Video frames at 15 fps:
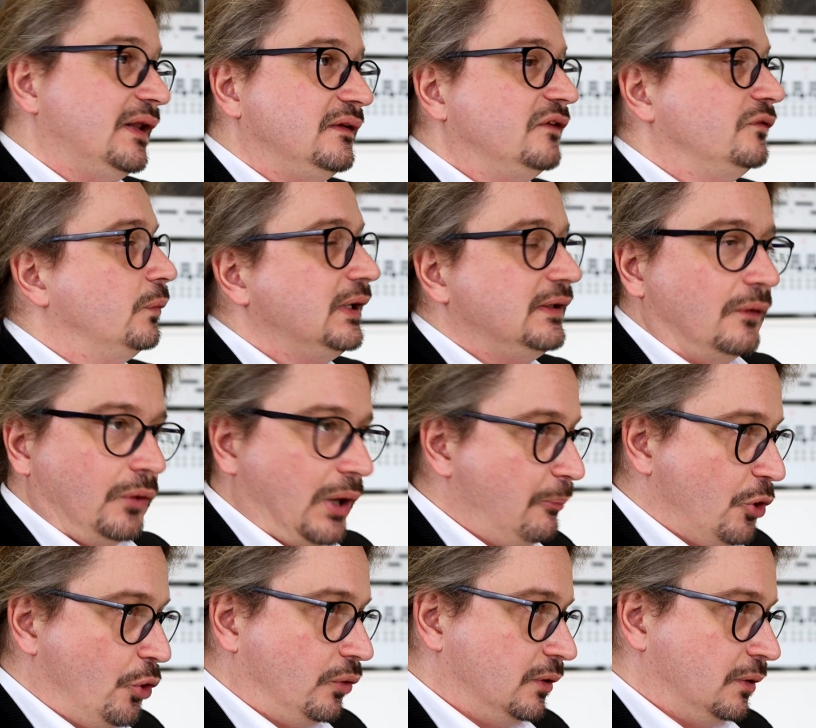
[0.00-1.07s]
that is written on a
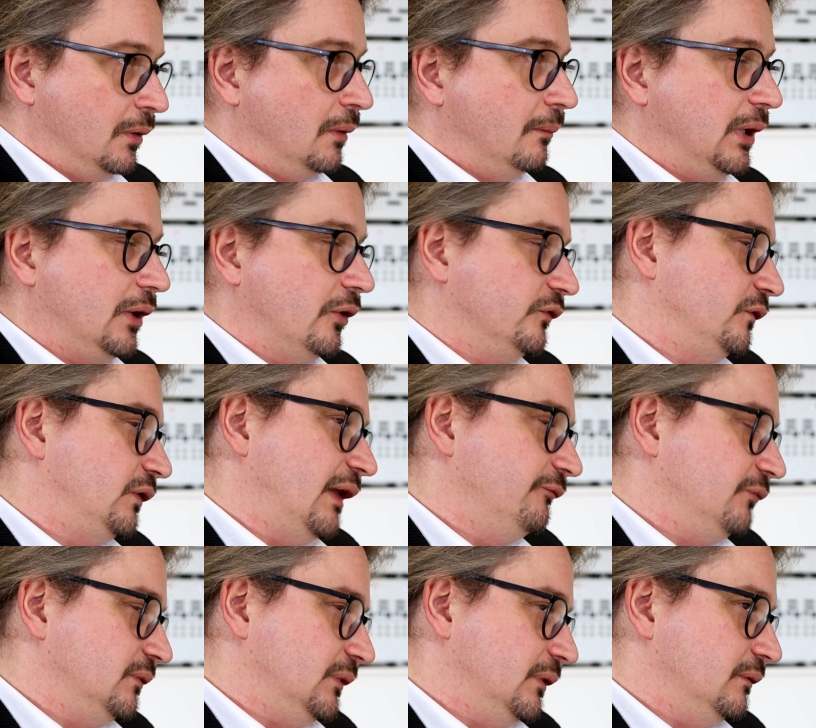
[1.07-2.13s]
book because
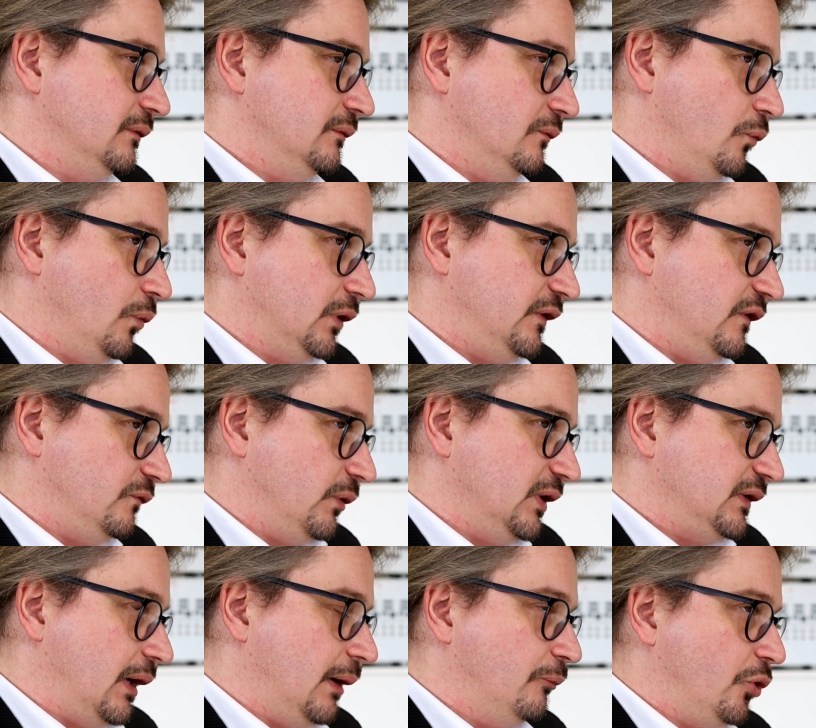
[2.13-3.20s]
what is
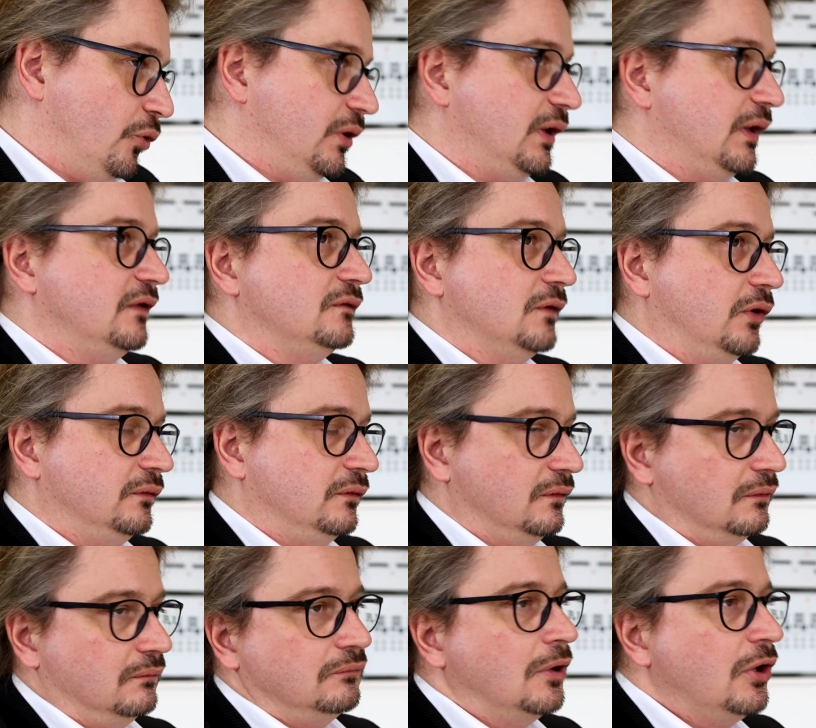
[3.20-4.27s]
written on a book is not
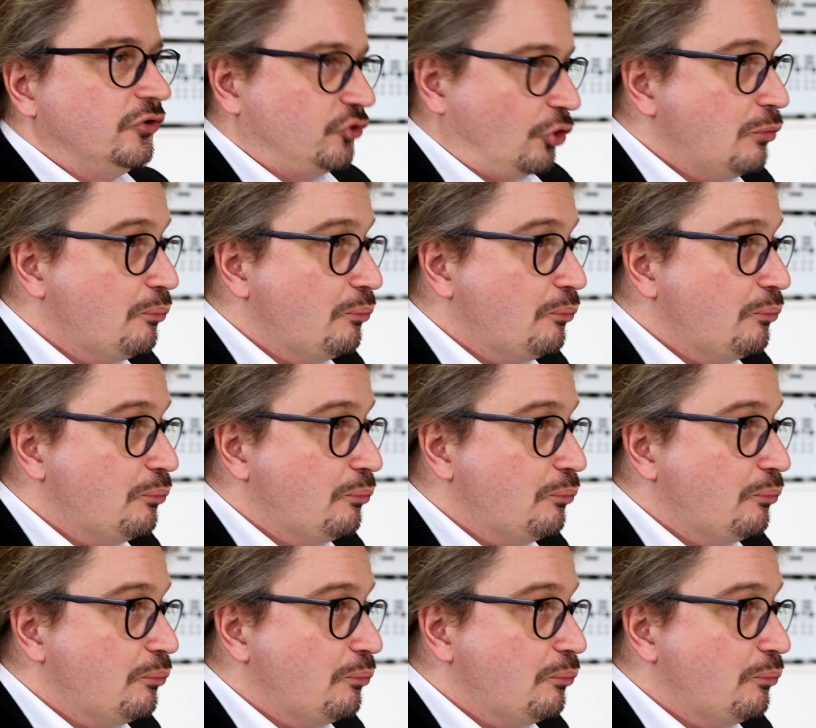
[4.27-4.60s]
uh, so